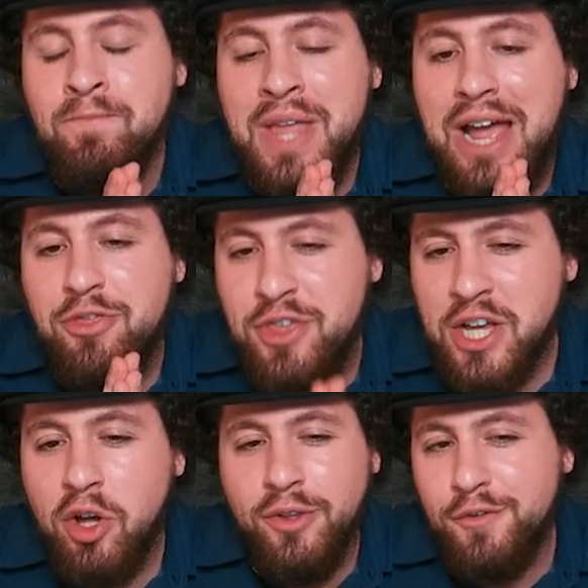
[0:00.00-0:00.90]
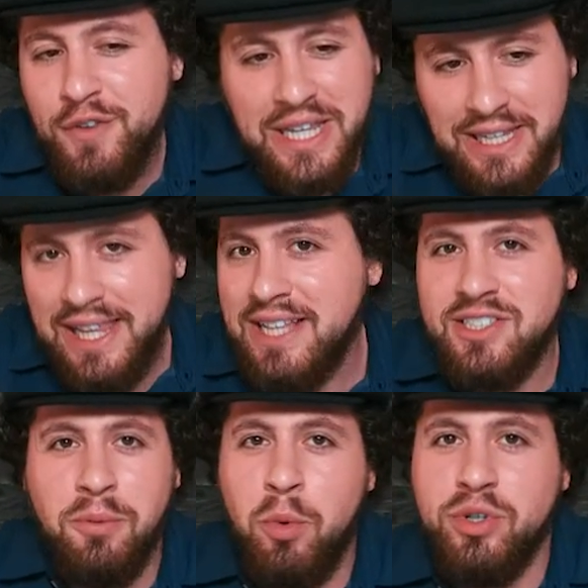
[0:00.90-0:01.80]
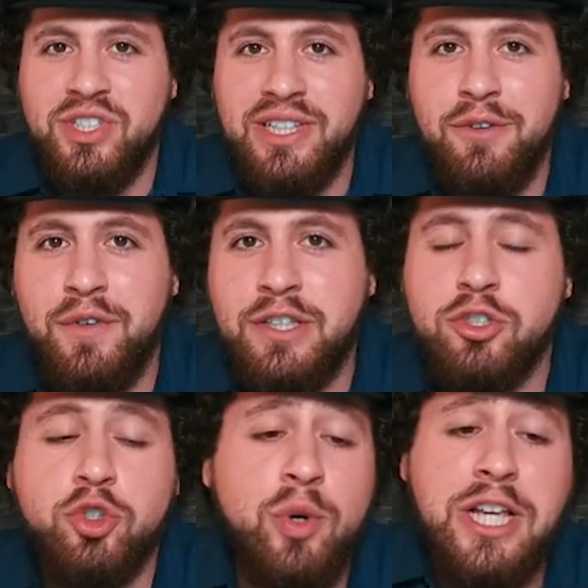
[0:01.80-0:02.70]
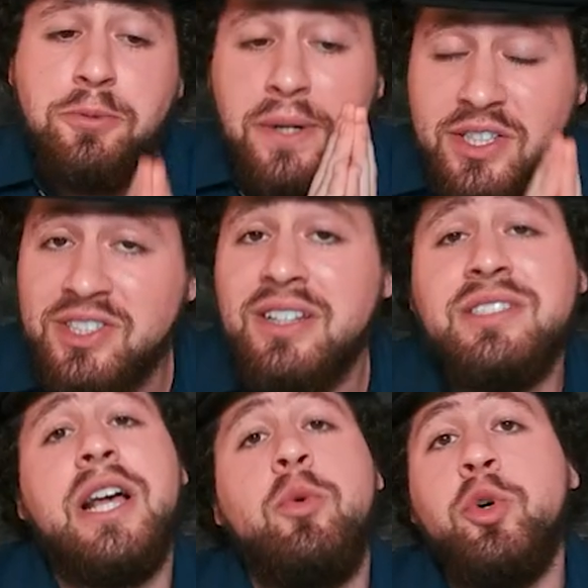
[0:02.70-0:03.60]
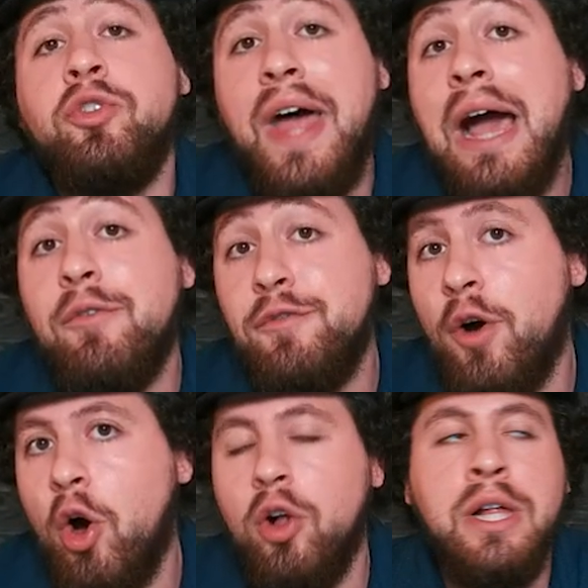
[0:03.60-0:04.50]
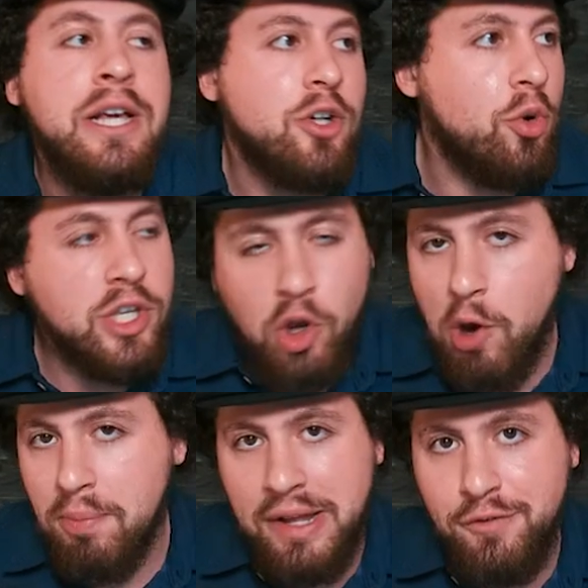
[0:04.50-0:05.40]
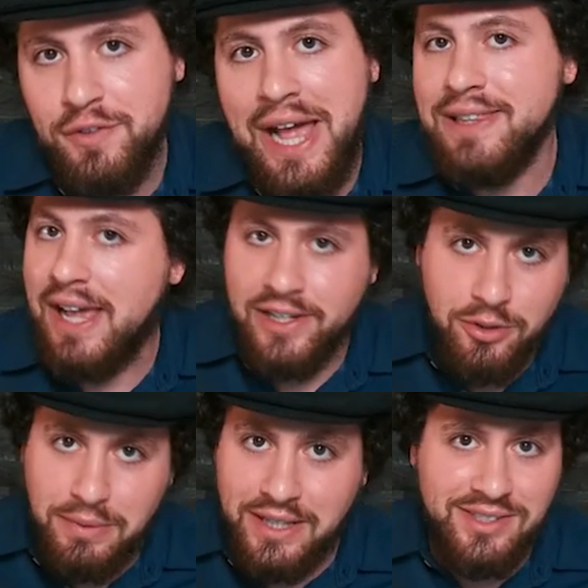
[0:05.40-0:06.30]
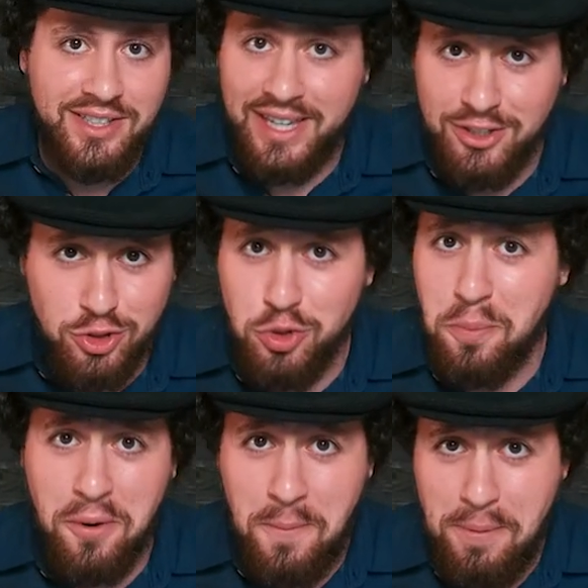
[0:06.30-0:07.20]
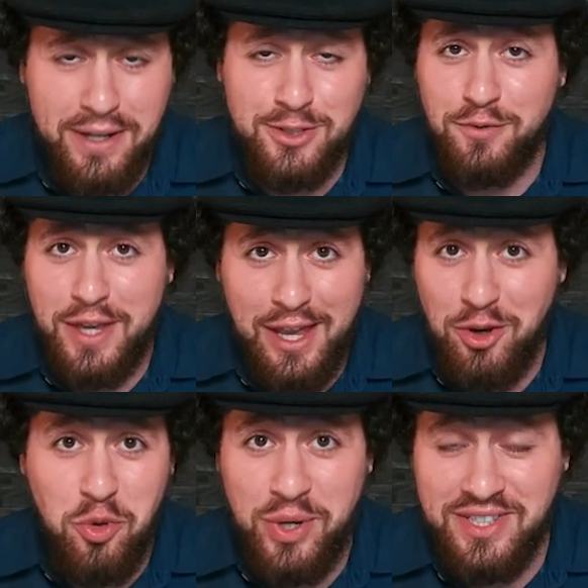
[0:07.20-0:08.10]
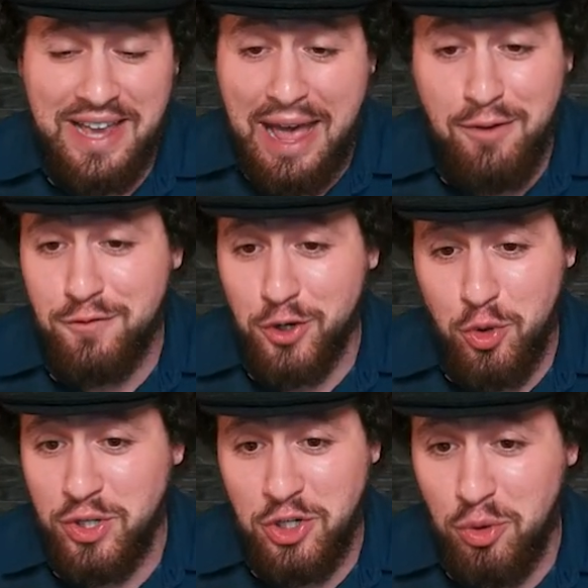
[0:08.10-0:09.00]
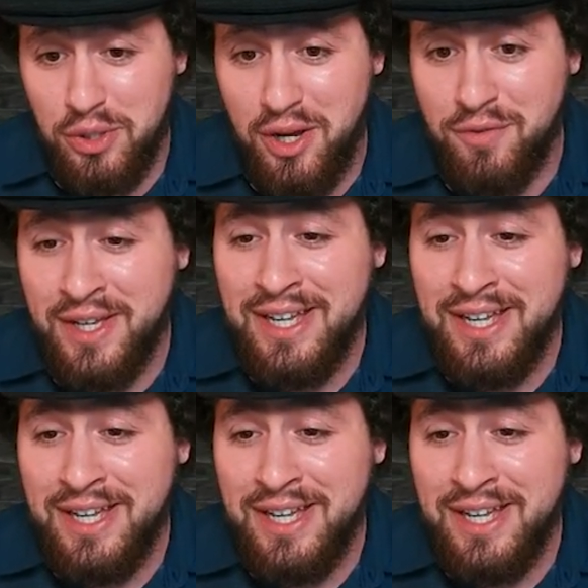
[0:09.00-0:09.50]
I think on the feet, he lands the more significant strikes, but Assunção will not fall. Cody Garbrandt flatlined him. That's like a super impressive KO win to have for Cody No Love.